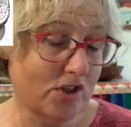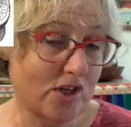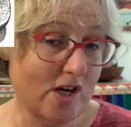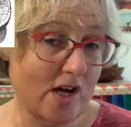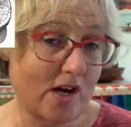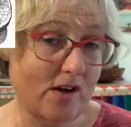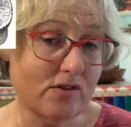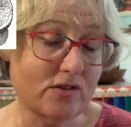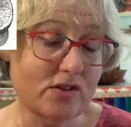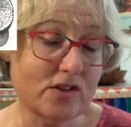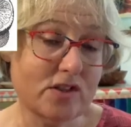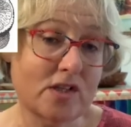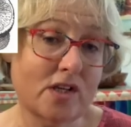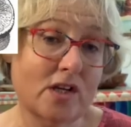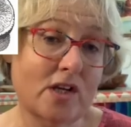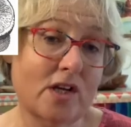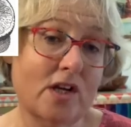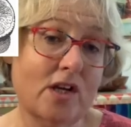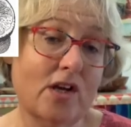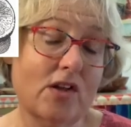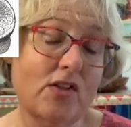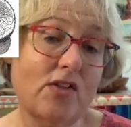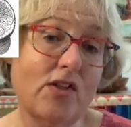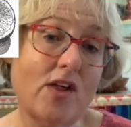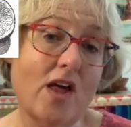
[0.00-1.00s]
out
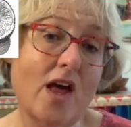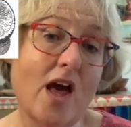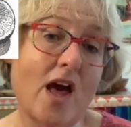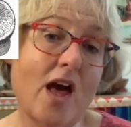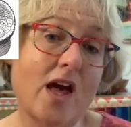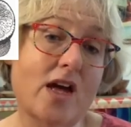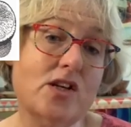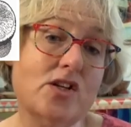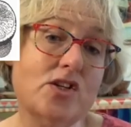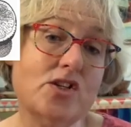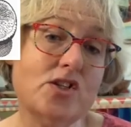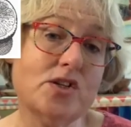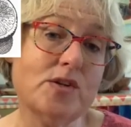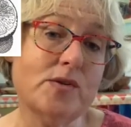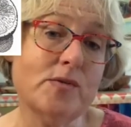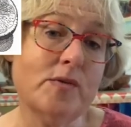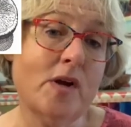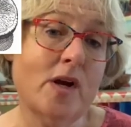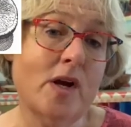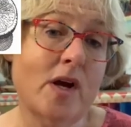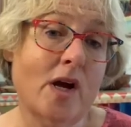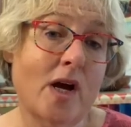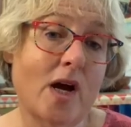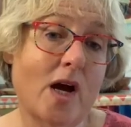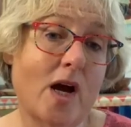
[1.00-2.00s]
the edge.
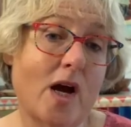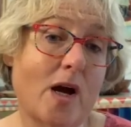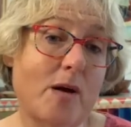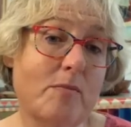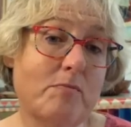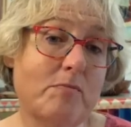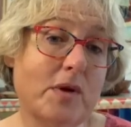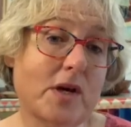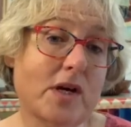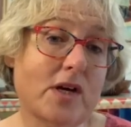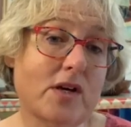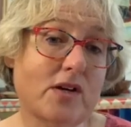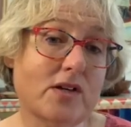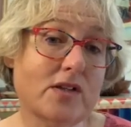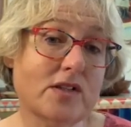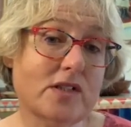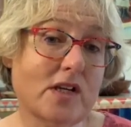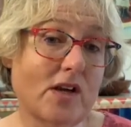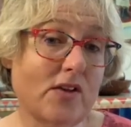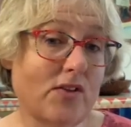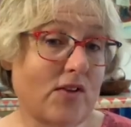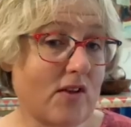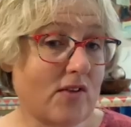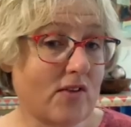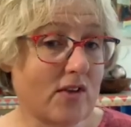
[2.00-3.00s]
Because I
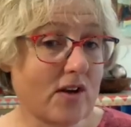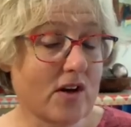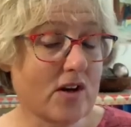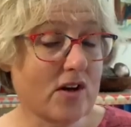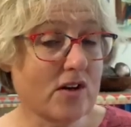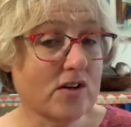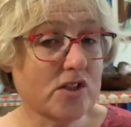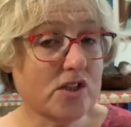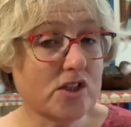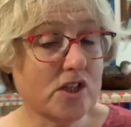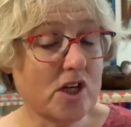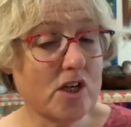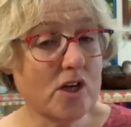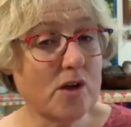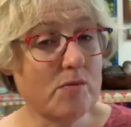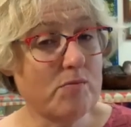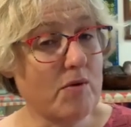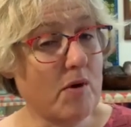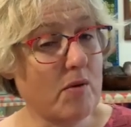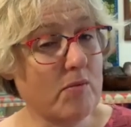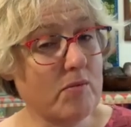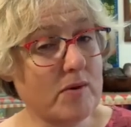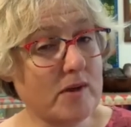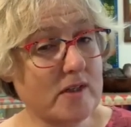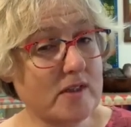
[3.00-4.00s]
think the cast shadow
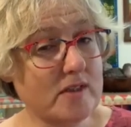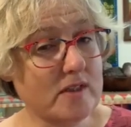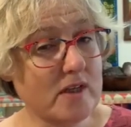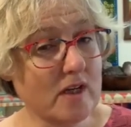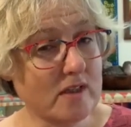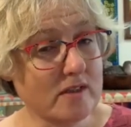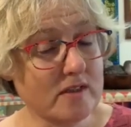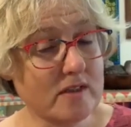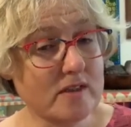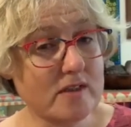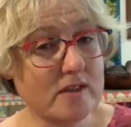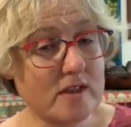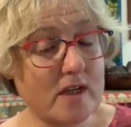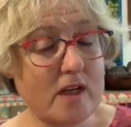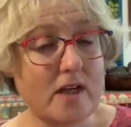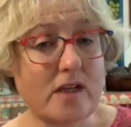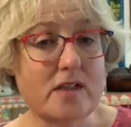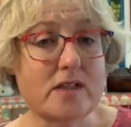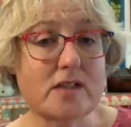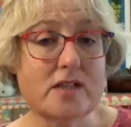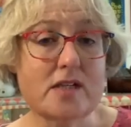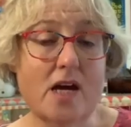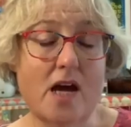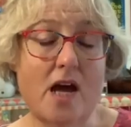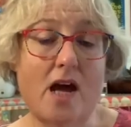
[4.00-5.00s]
probably doesn't need
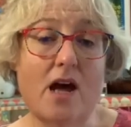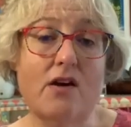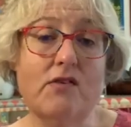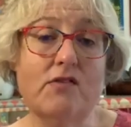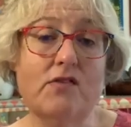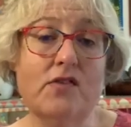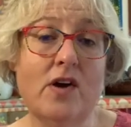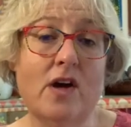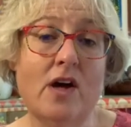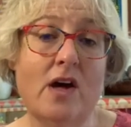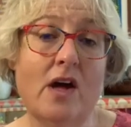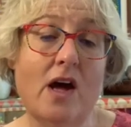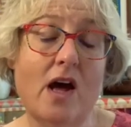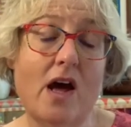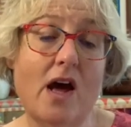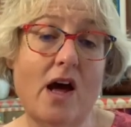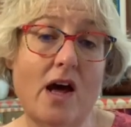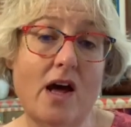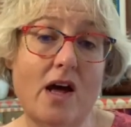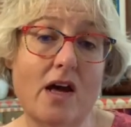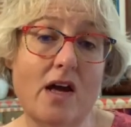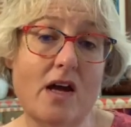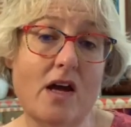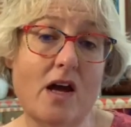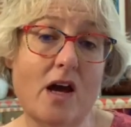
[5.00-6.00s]
to have
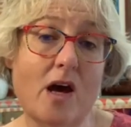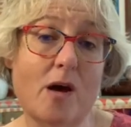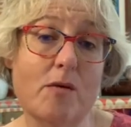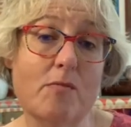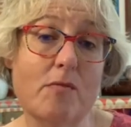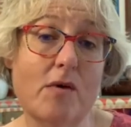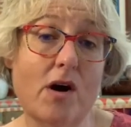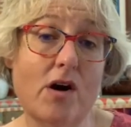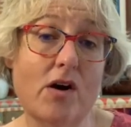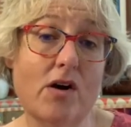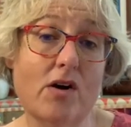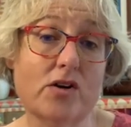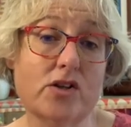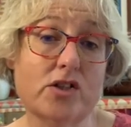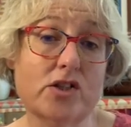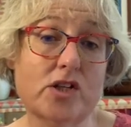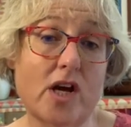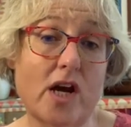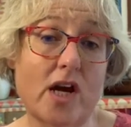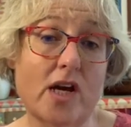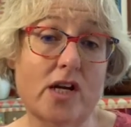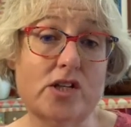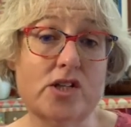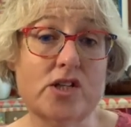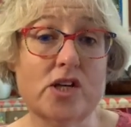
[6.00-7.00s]
a harsh
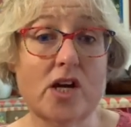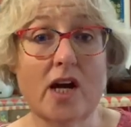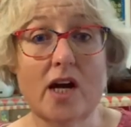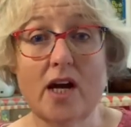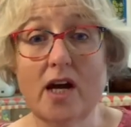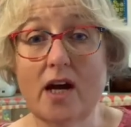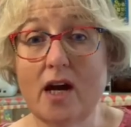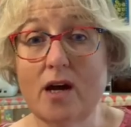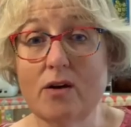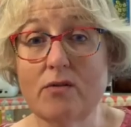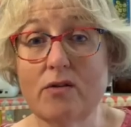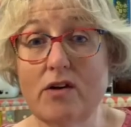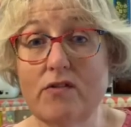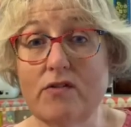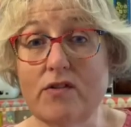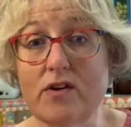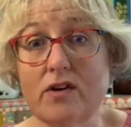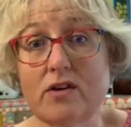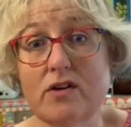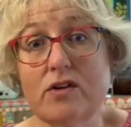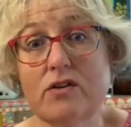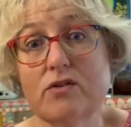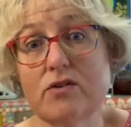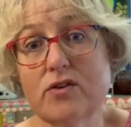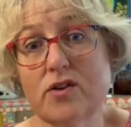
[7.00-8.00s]
edge. However,
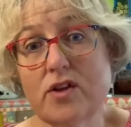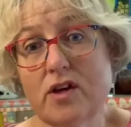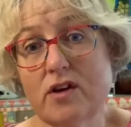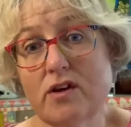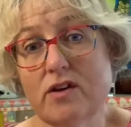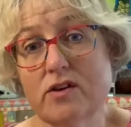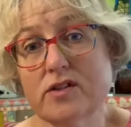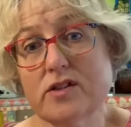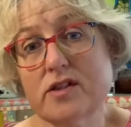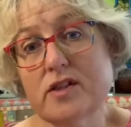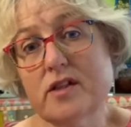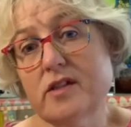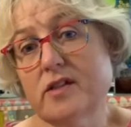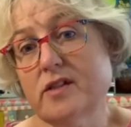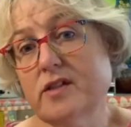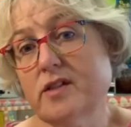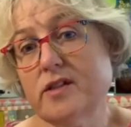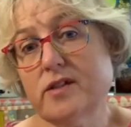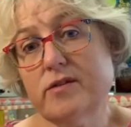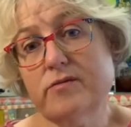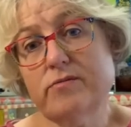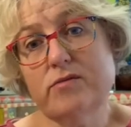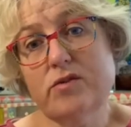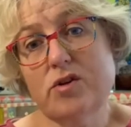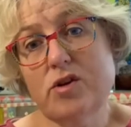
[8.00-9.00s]
you're the artist,
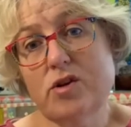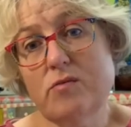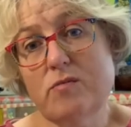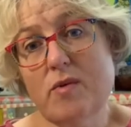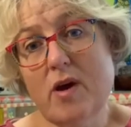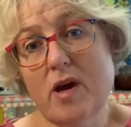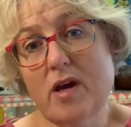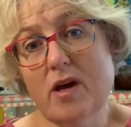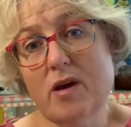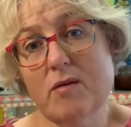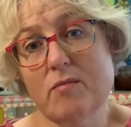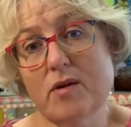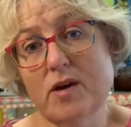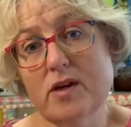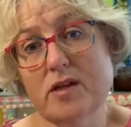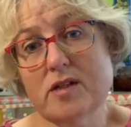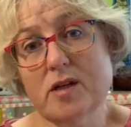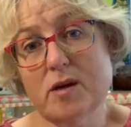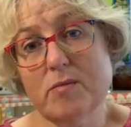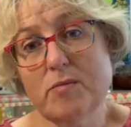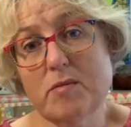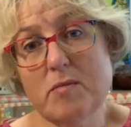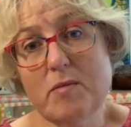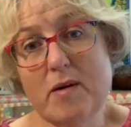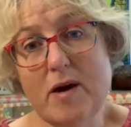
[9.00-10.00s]
you make your mind up
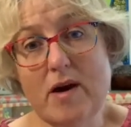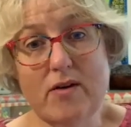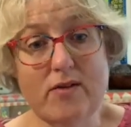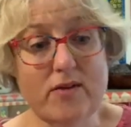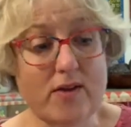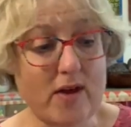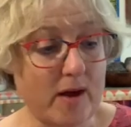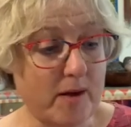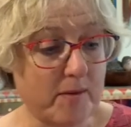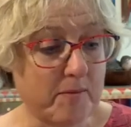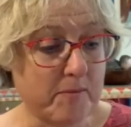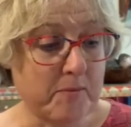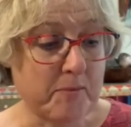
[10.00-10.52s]
about that,